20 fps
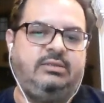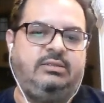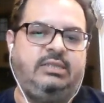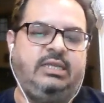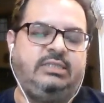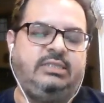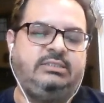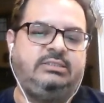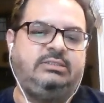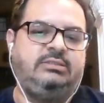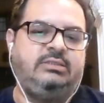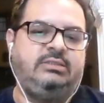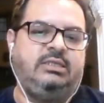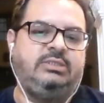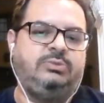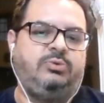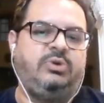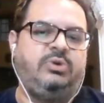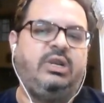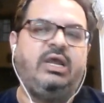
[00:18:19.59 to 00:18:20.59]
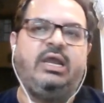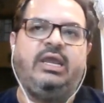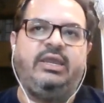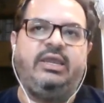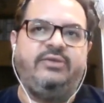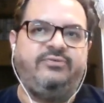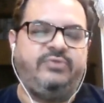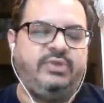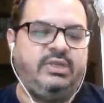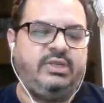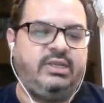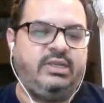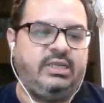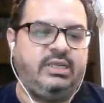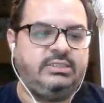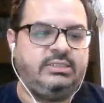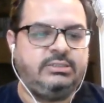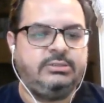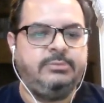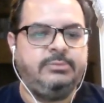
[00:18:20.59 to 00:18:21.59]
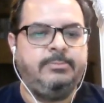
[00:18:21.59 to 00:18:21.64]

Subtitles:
That's what I have realized.